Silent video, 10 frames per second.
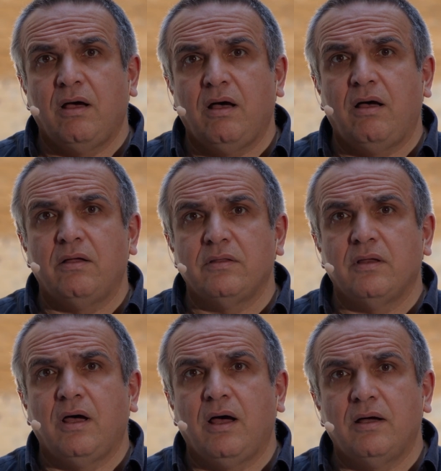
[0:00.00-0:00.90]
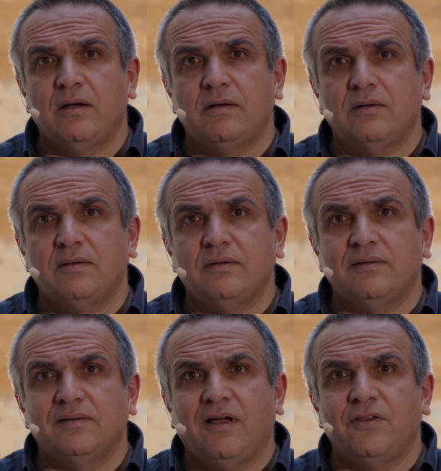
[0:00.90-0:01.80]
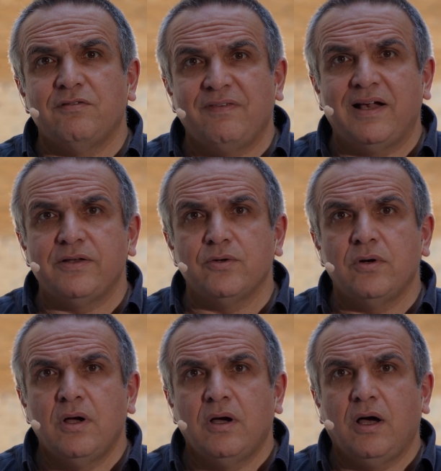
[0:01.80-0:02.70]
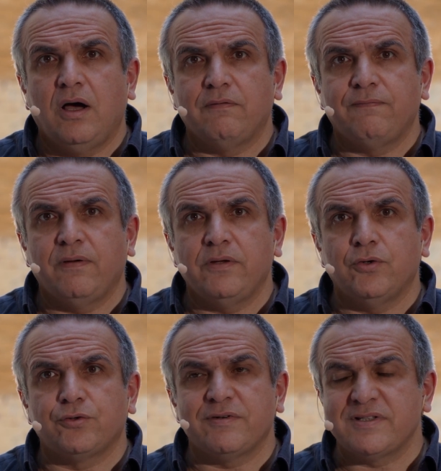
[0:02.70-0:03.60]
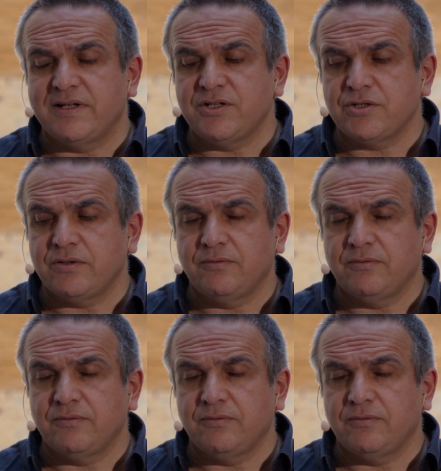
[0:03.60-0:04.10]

on the value of your translation.